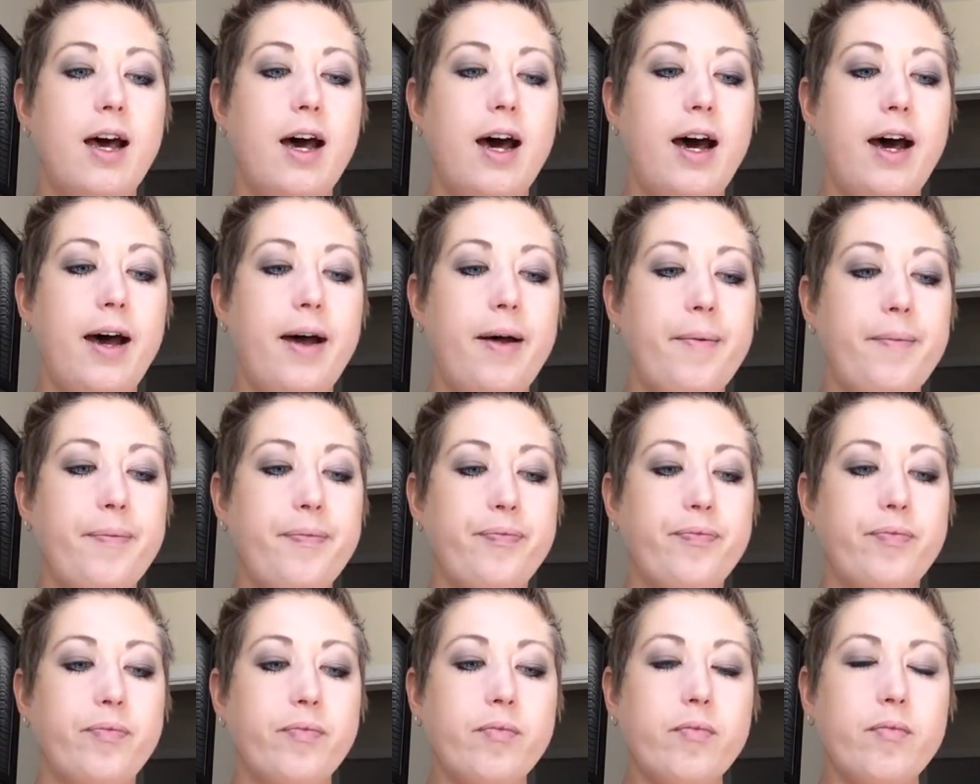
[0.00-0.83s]

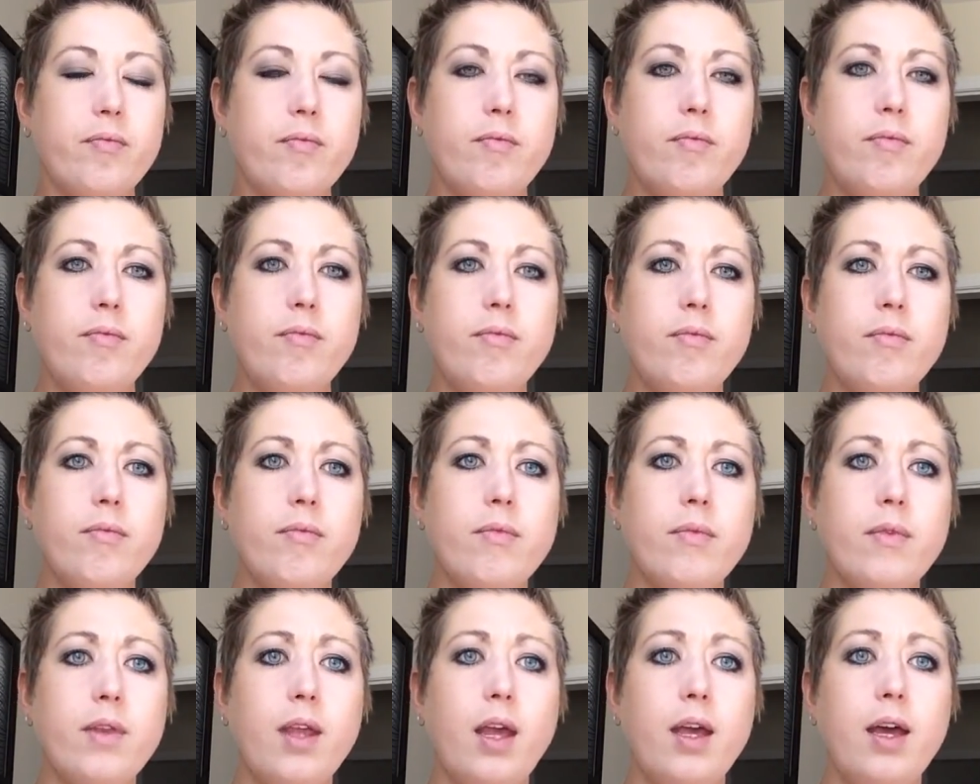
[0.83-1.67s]

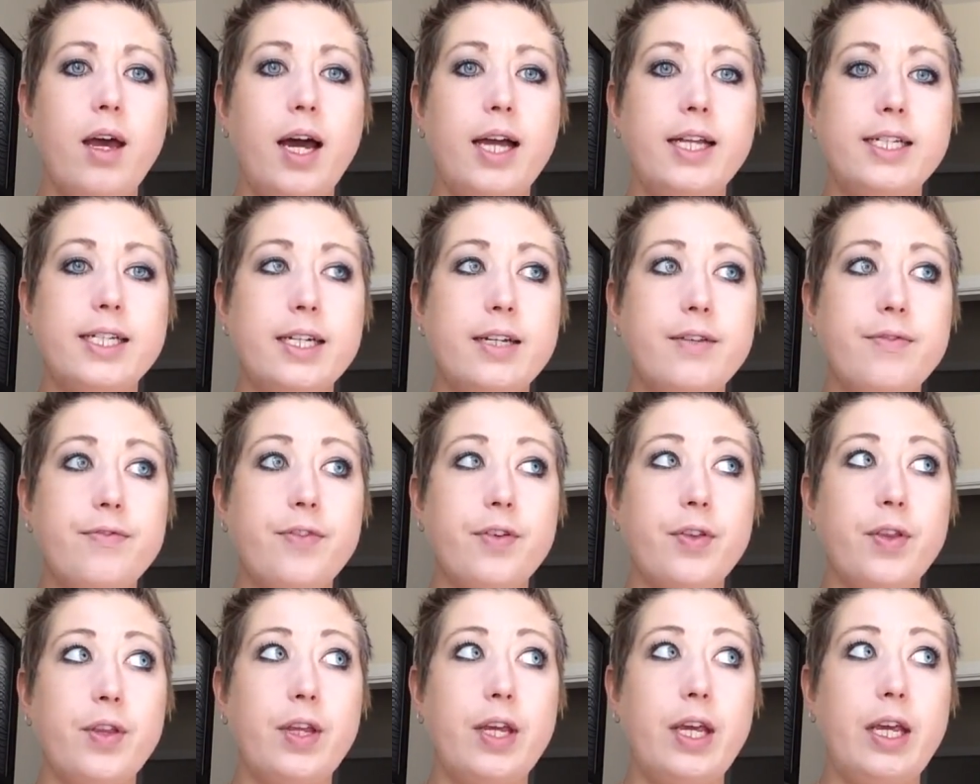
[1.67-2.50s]
I did it
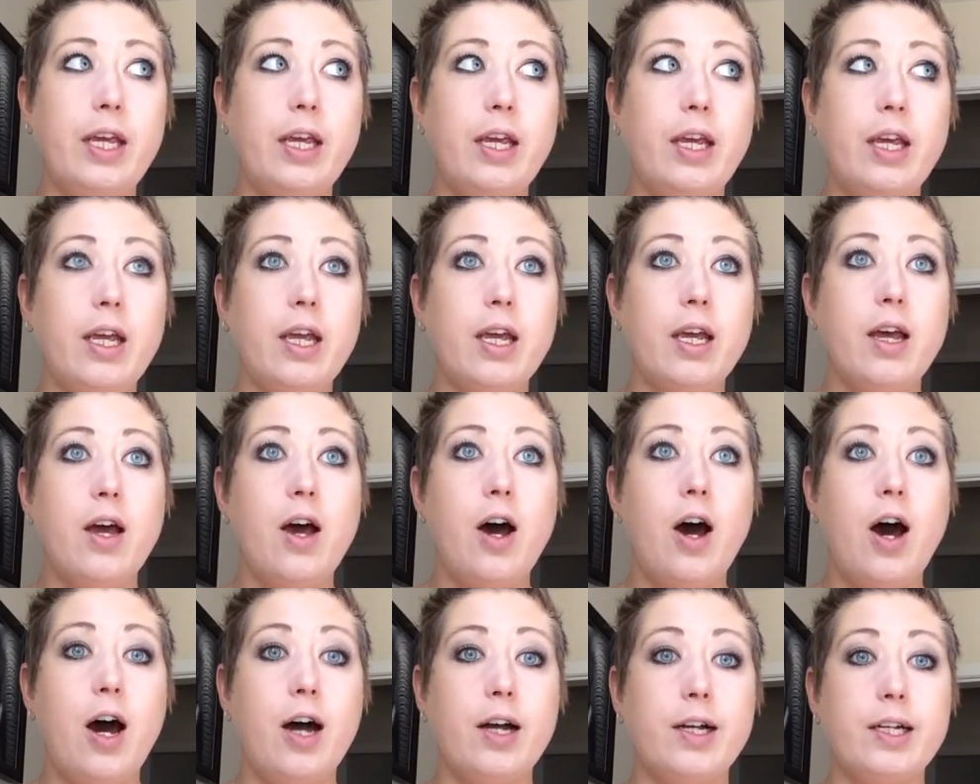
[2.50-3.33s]
for the
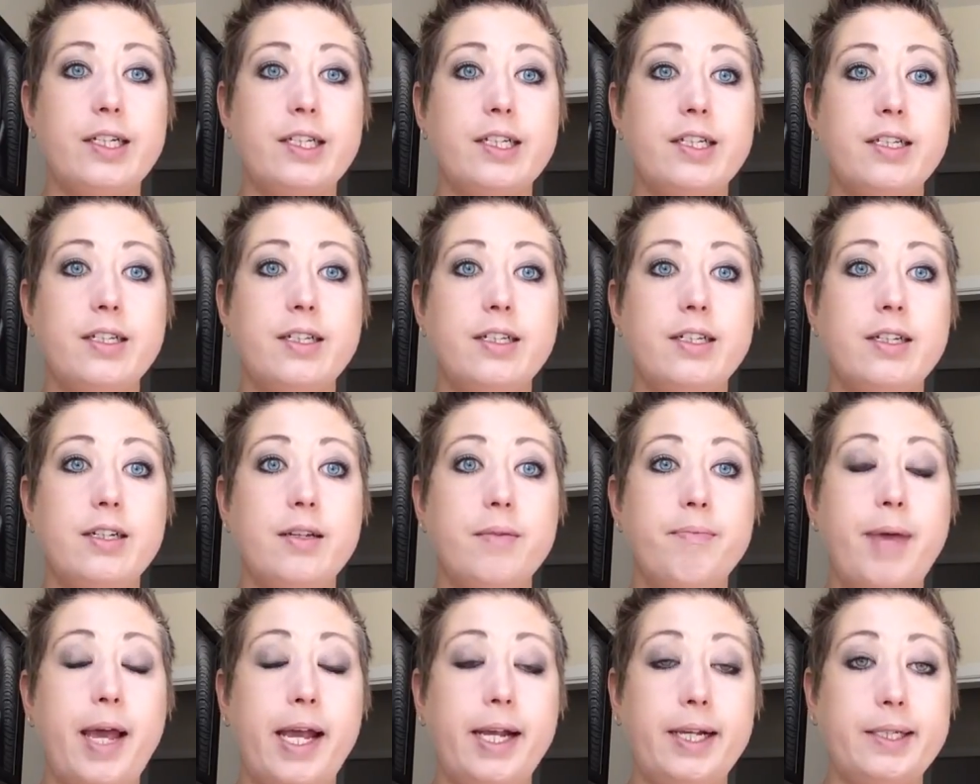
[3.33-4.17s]
August
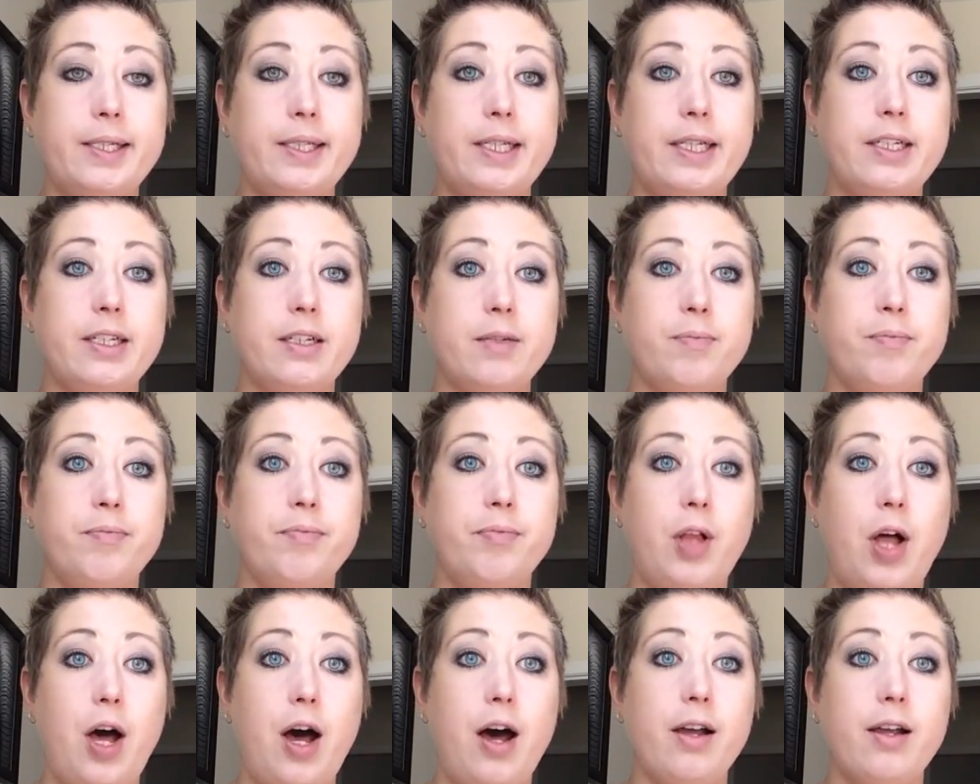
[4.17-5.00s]
Pegasus
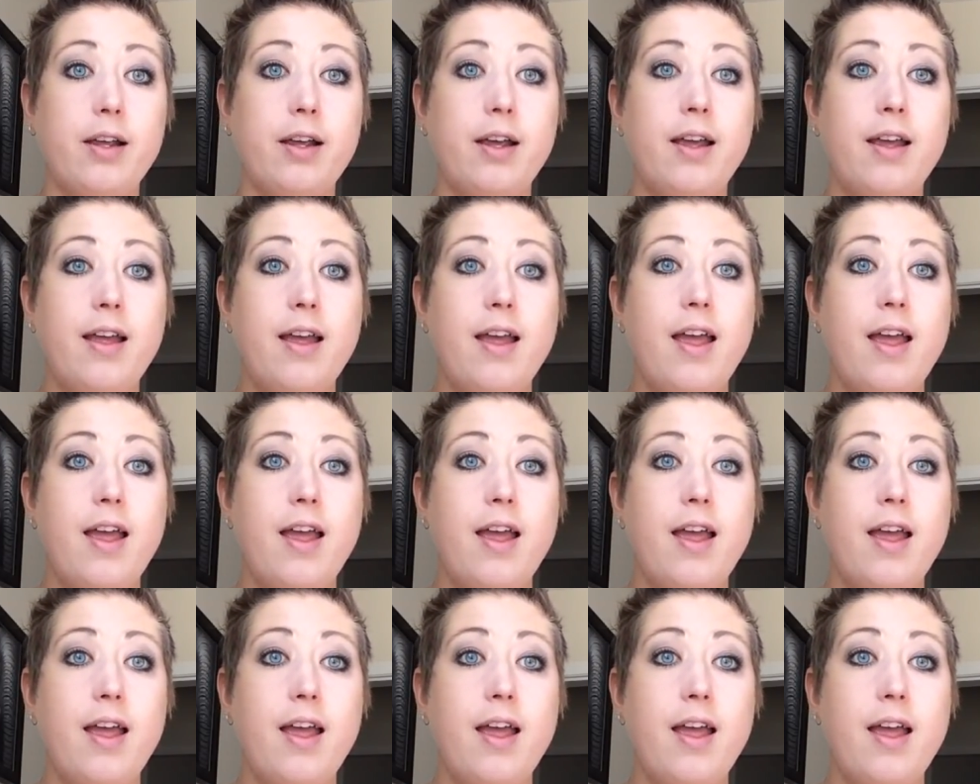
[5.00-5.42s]
block,